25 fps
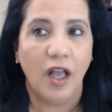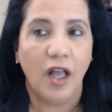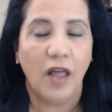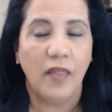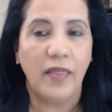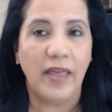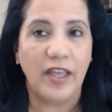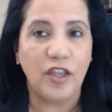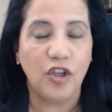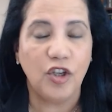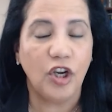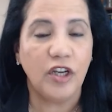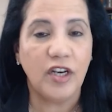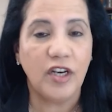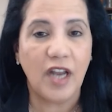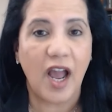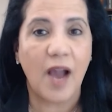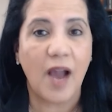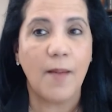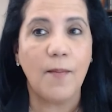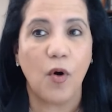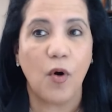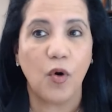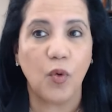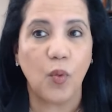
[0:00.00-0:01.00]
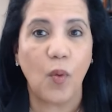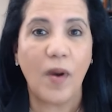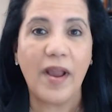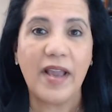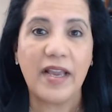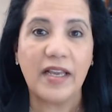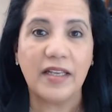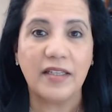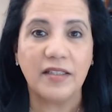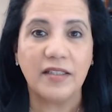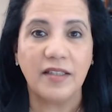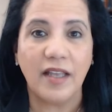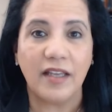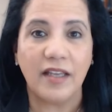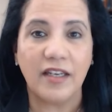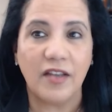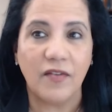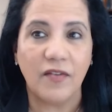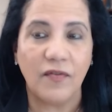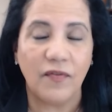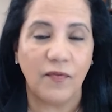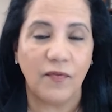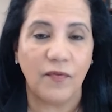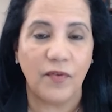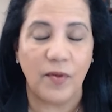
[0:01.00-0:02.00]
then you're going to have more waste than
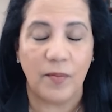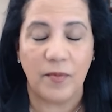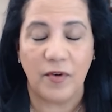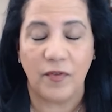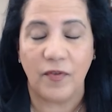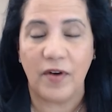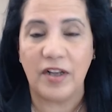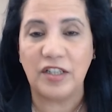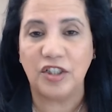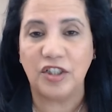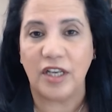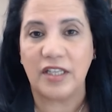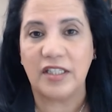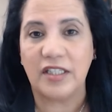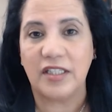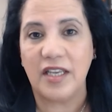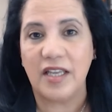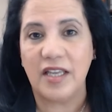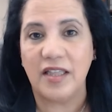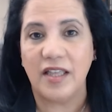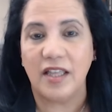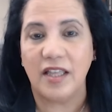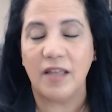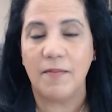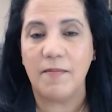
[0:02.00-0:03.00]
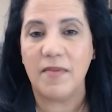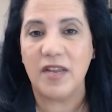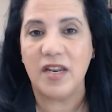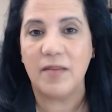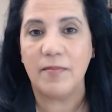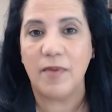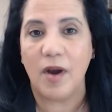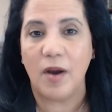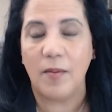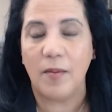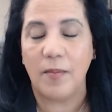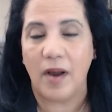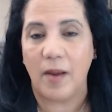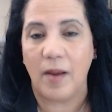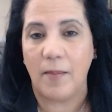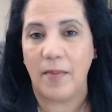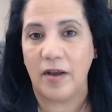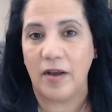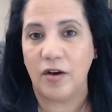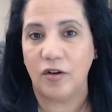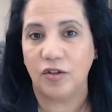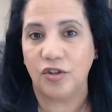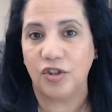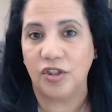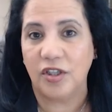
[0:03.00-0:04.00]
if from a franchisee that the minimum
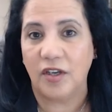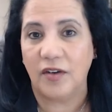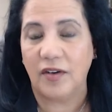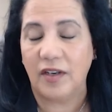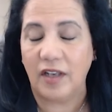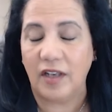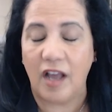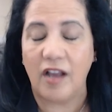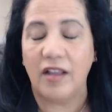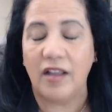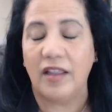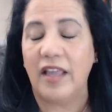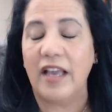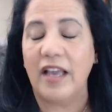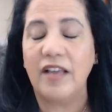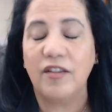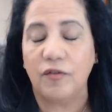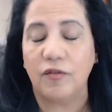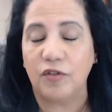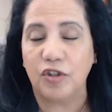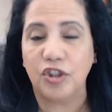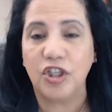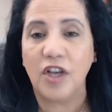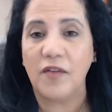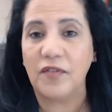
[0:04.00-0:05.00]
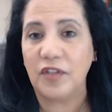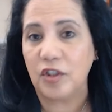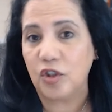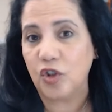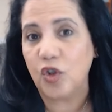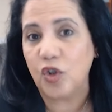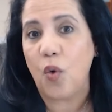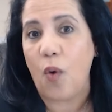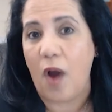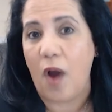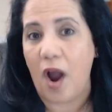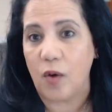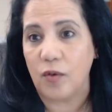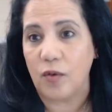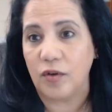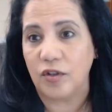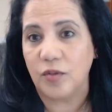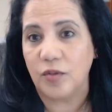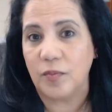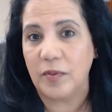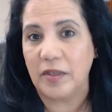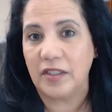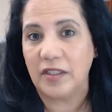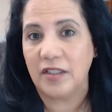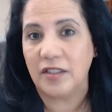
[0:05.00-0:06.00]
amount of shift length of shift is two
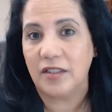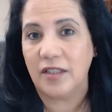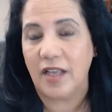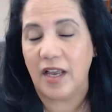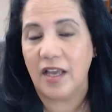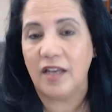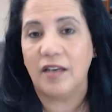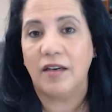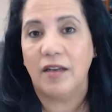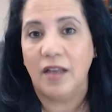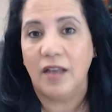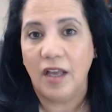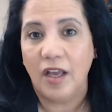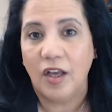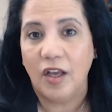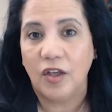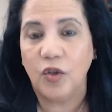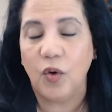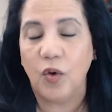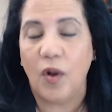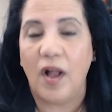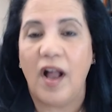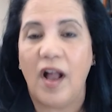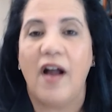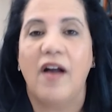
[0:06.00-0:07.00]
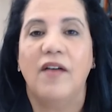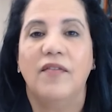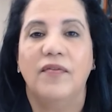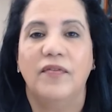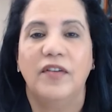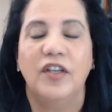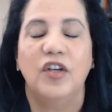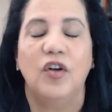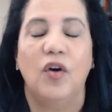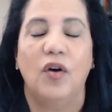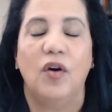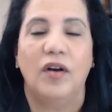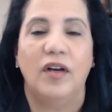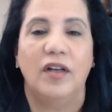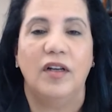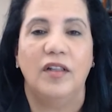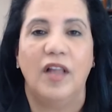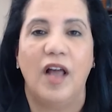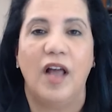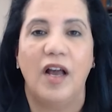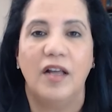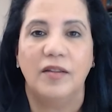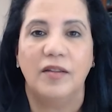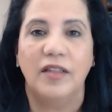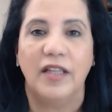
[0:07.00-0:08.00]
hours because then you'll have you know a
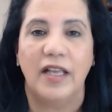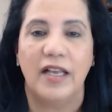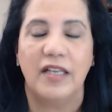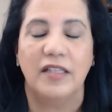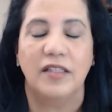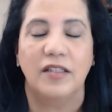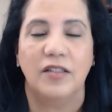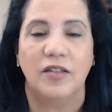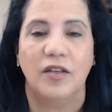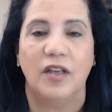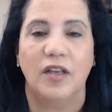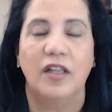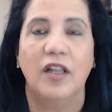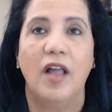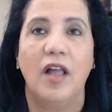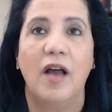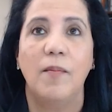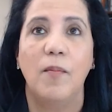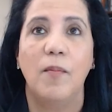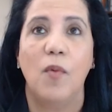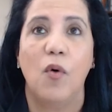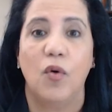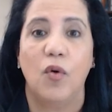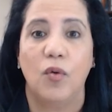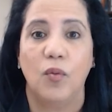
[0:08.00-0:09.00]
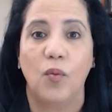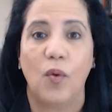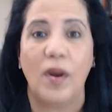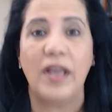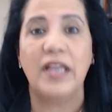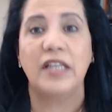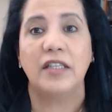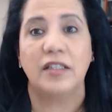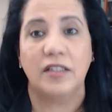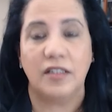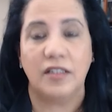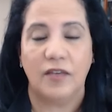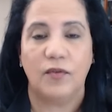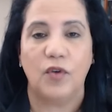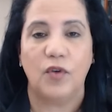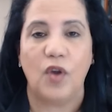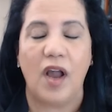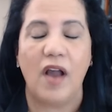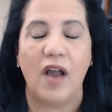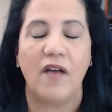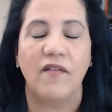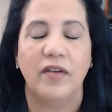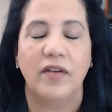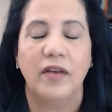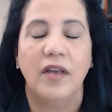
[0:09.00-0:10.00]
lot less a lot more waste if you
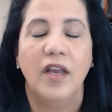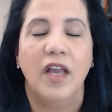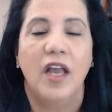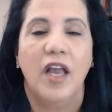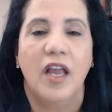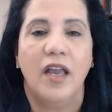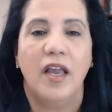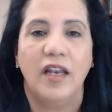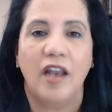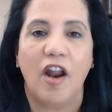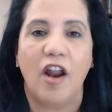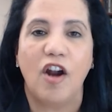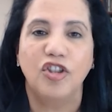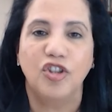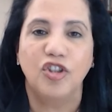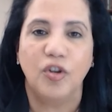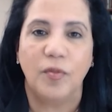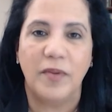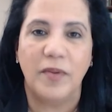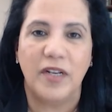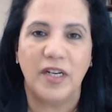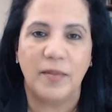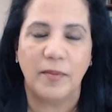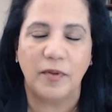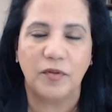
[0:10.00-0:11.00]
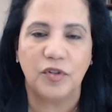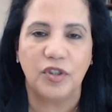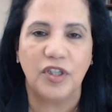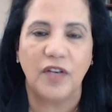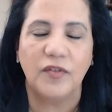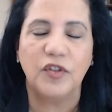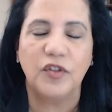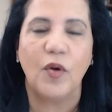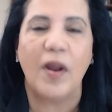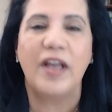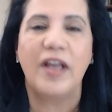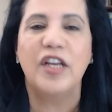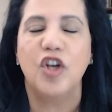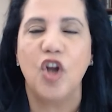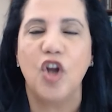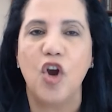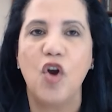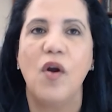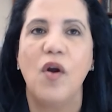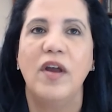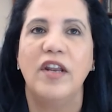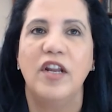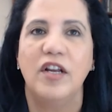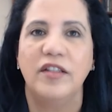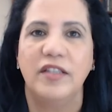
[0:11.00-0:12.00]
have a, a larger minimum shift so i
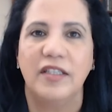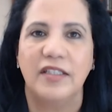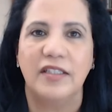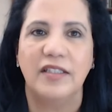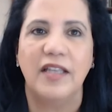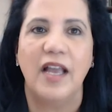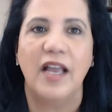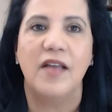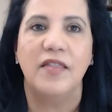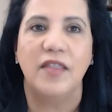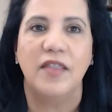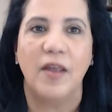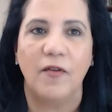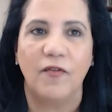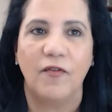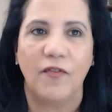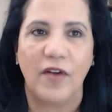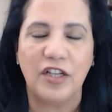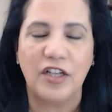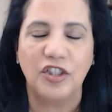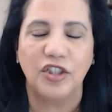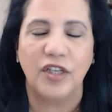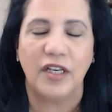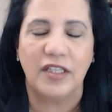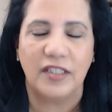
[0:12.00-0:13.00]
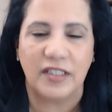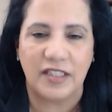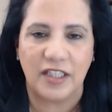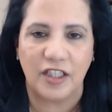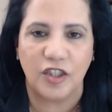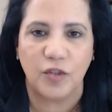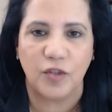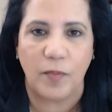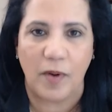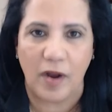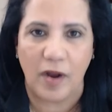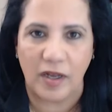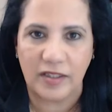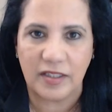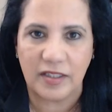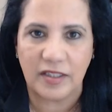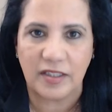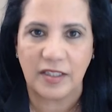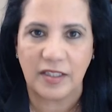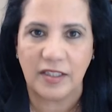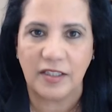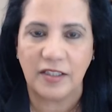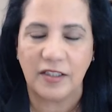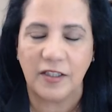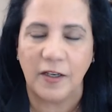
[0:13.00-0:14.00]
know and understand that franchisees
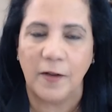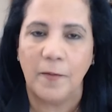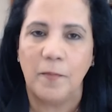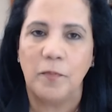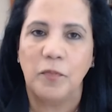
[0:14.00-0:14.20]
policies